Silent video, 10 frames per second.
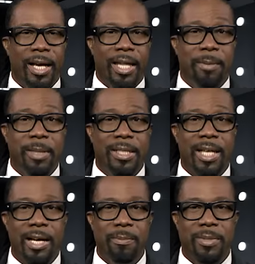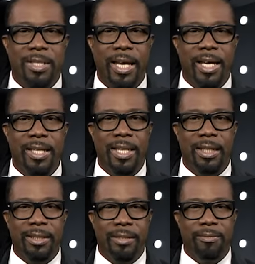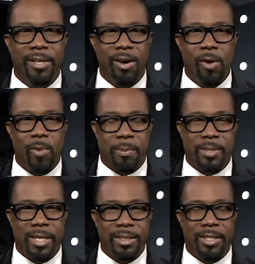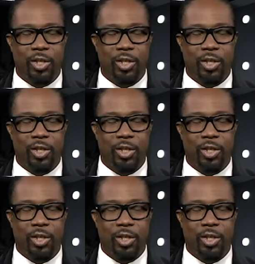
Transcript: In the meantime, stay connected via our website,